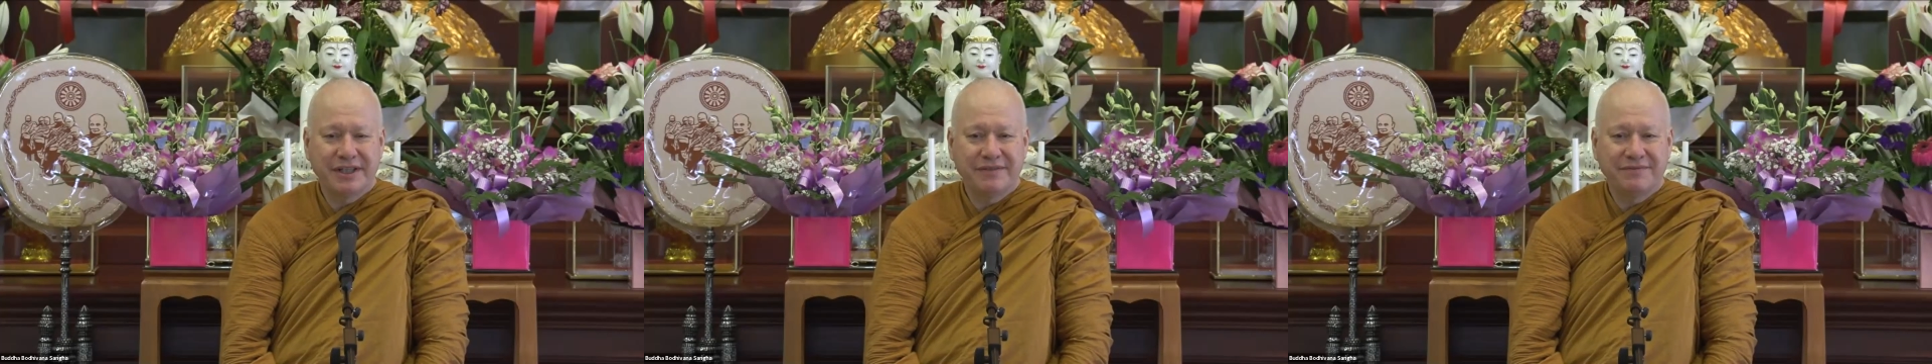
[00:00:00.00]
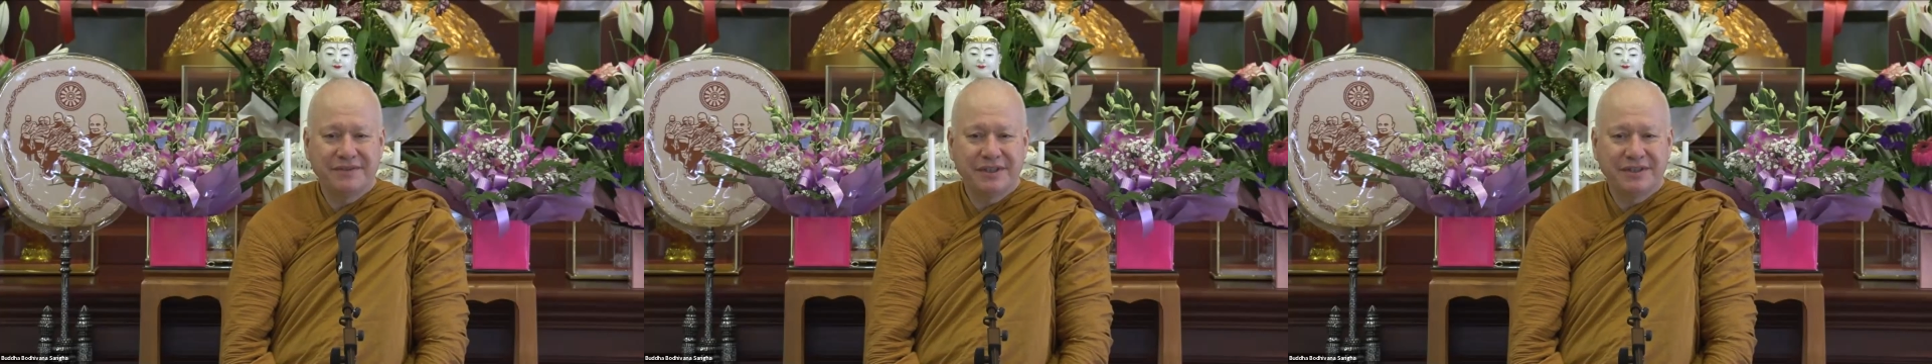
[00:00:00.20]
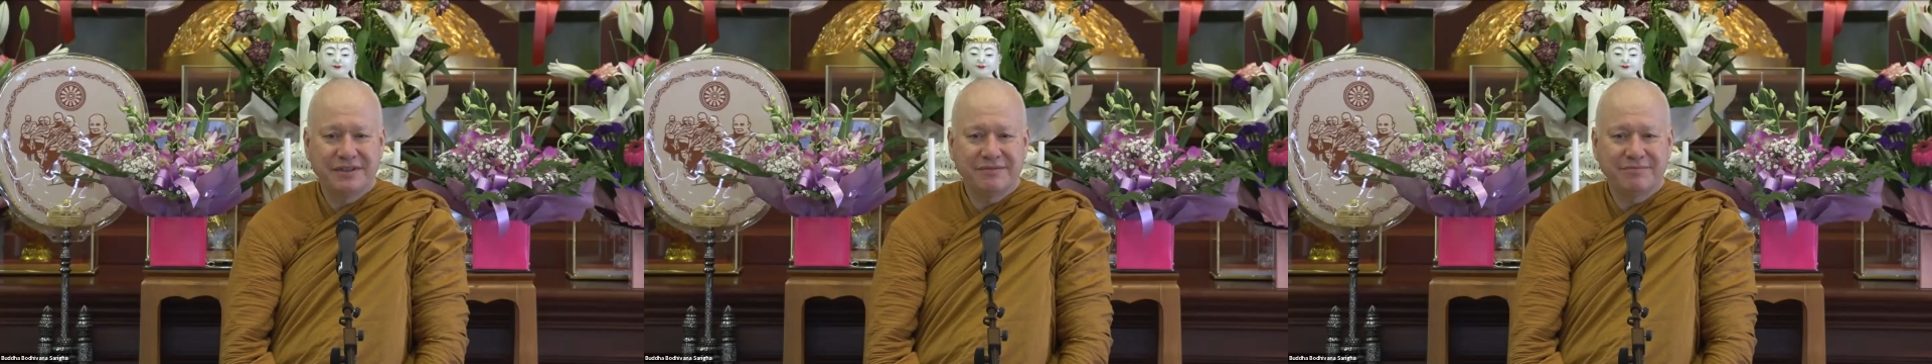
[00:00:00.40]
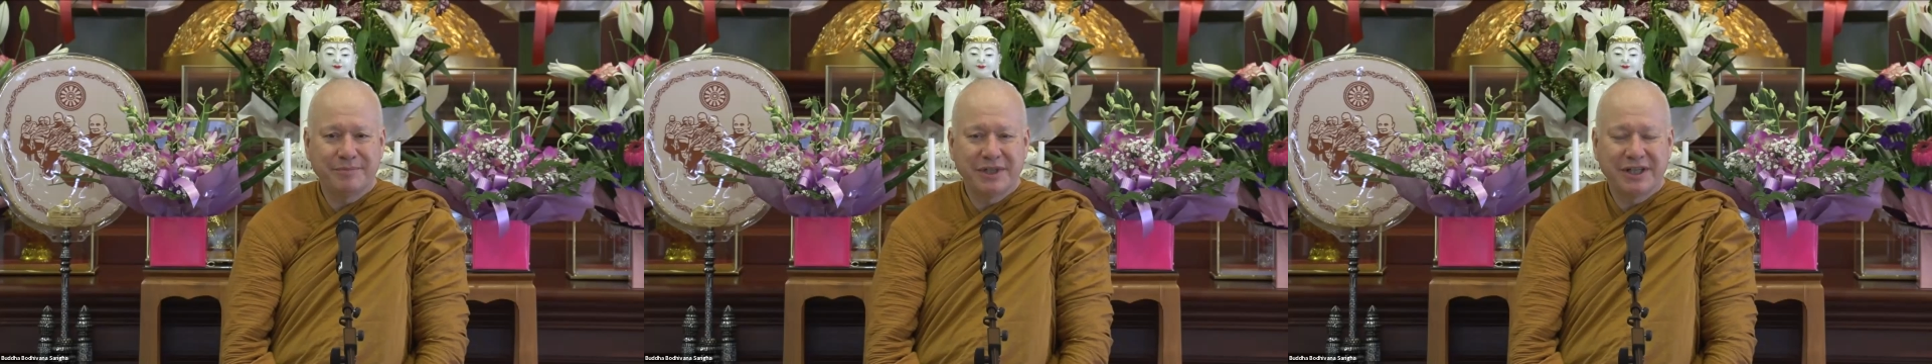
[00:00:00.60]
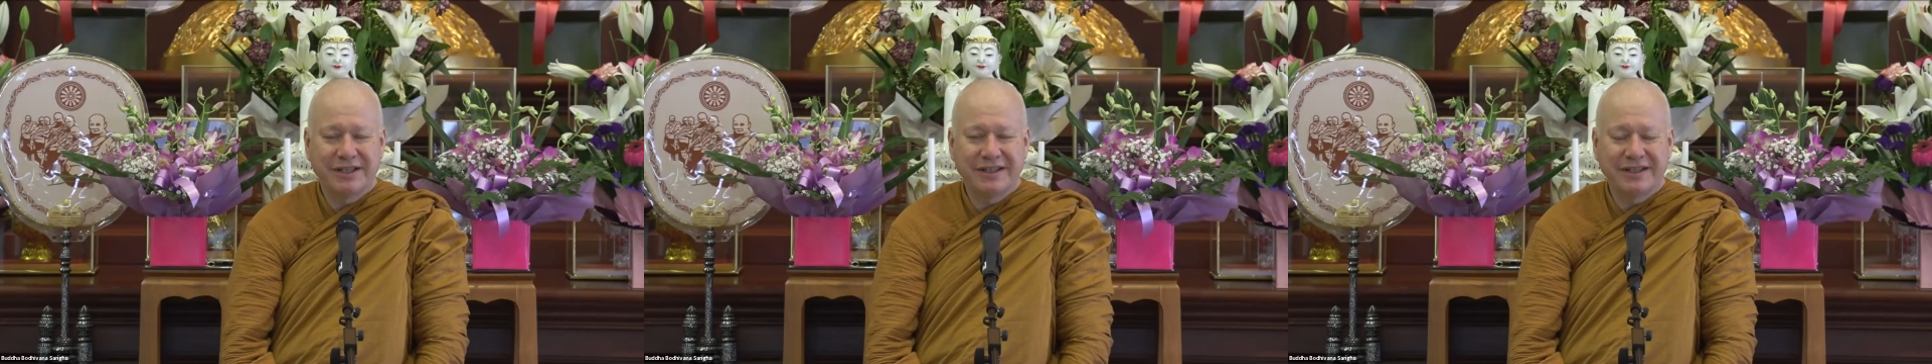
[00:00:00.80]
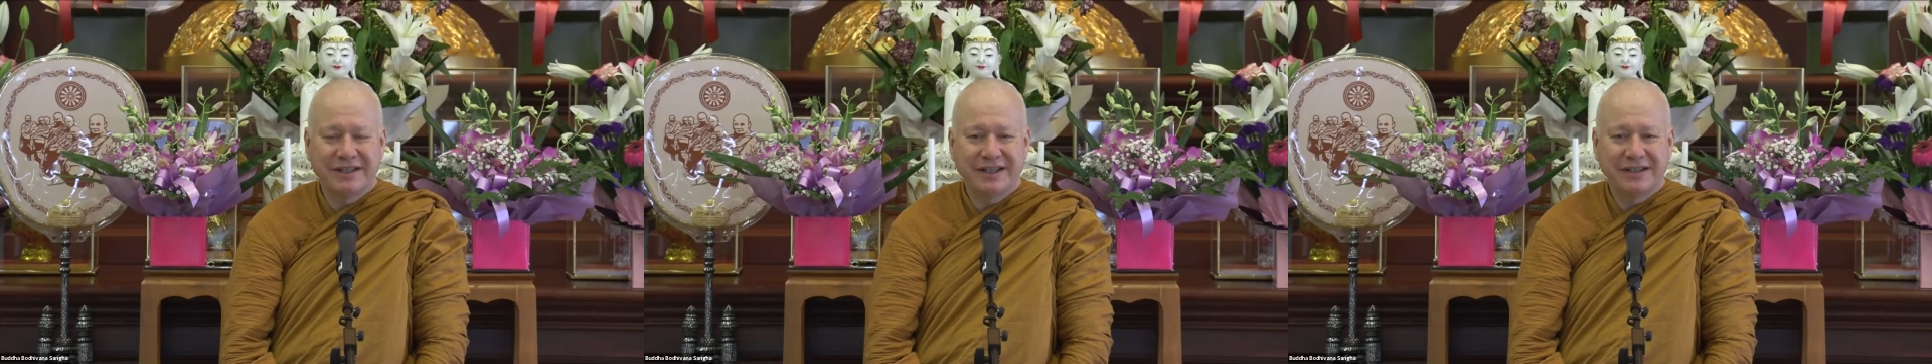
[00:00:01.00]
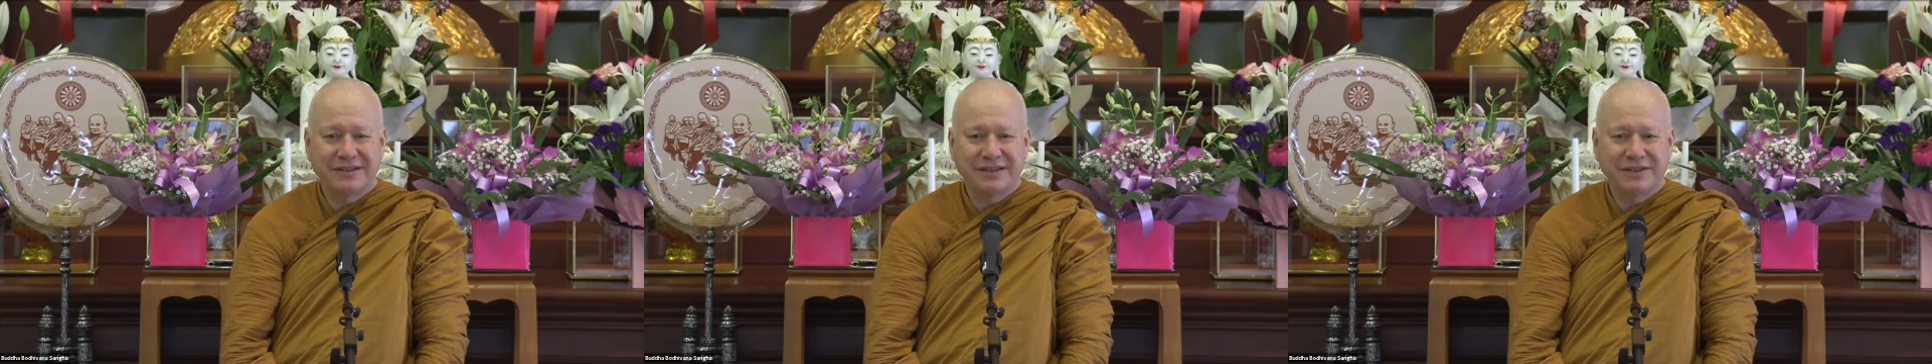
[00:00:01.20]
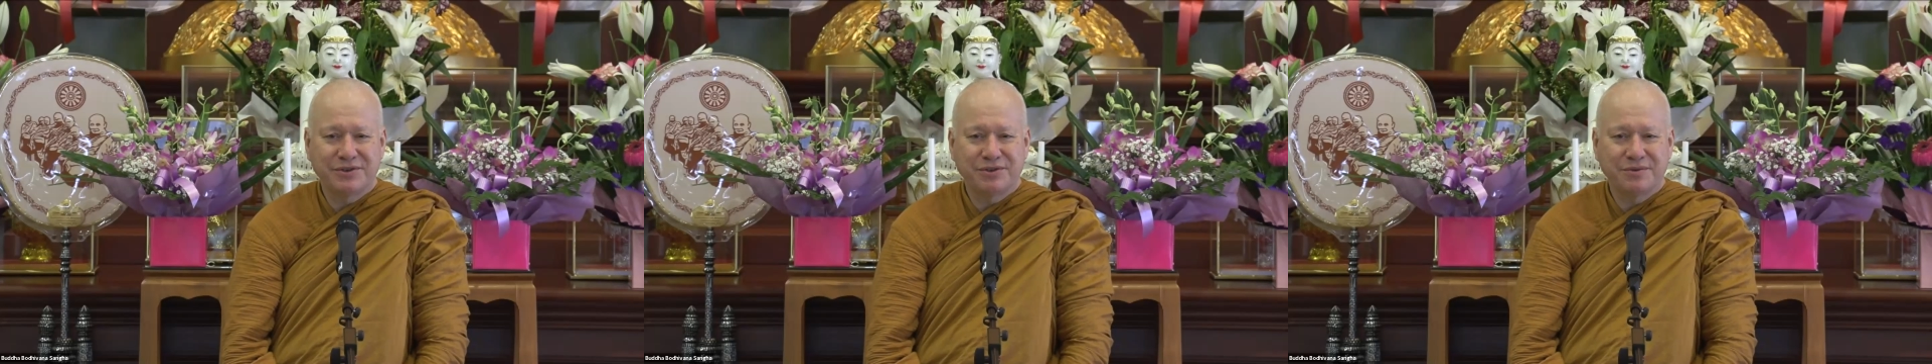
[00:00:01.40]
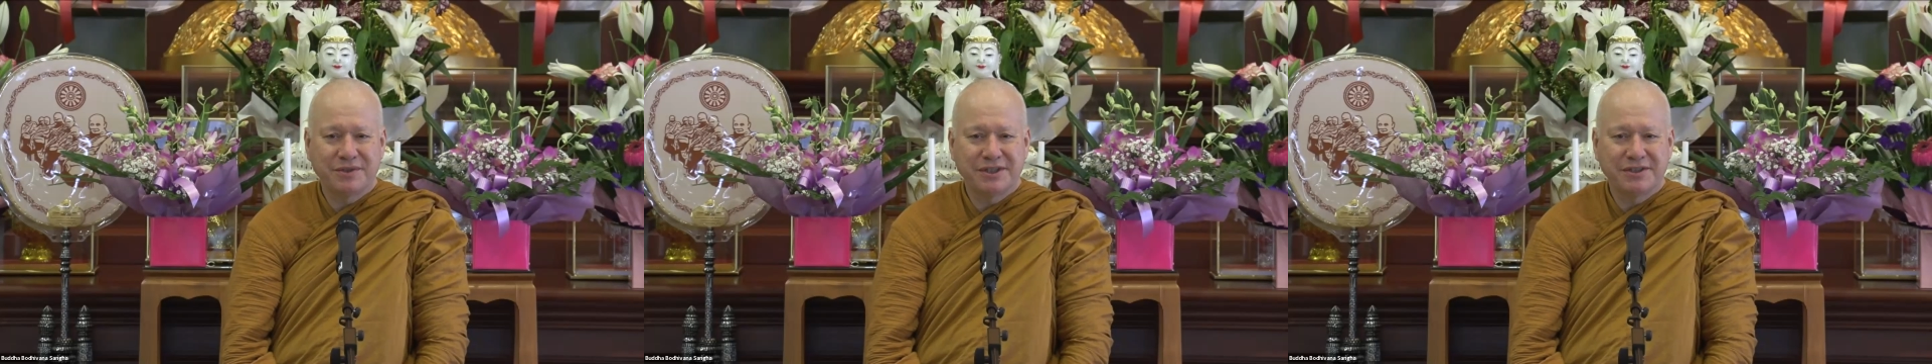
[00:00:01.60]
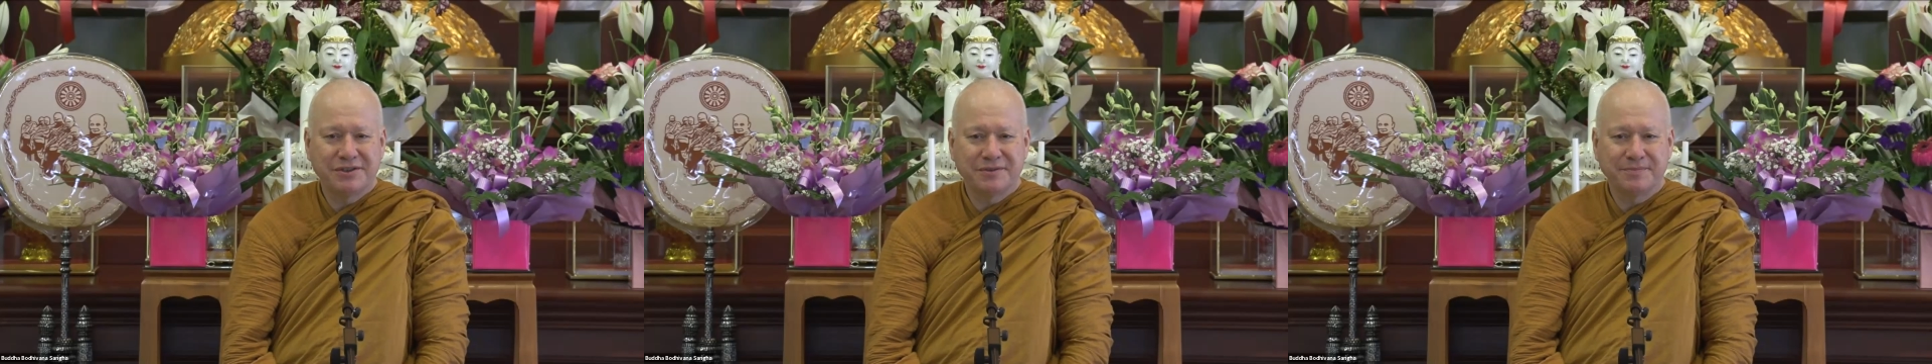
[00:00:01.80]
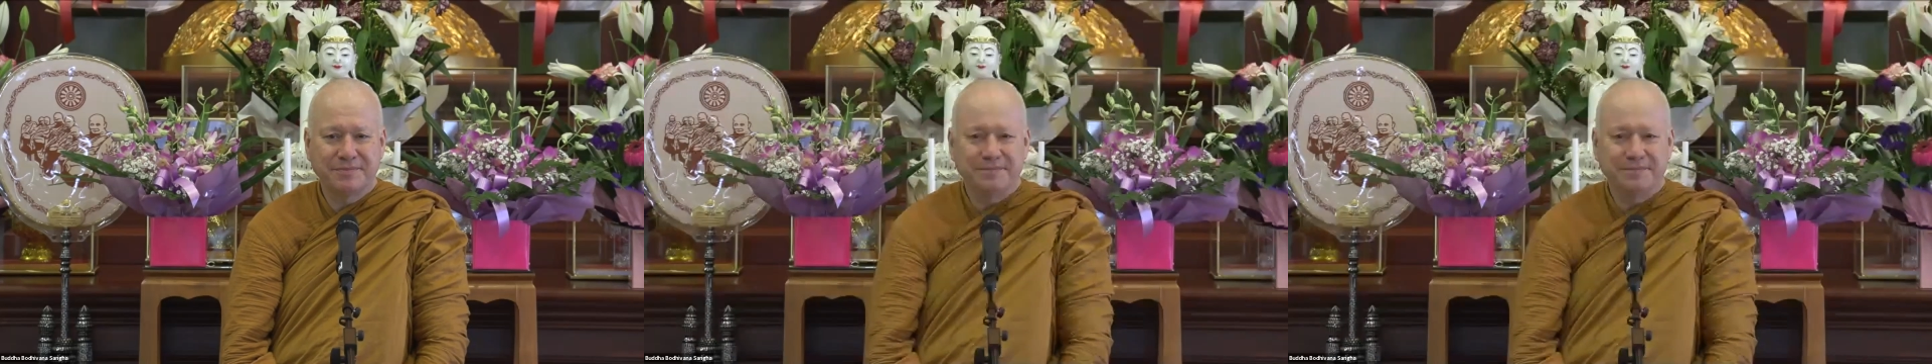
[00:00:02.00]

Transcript: evenness of mind in that situation.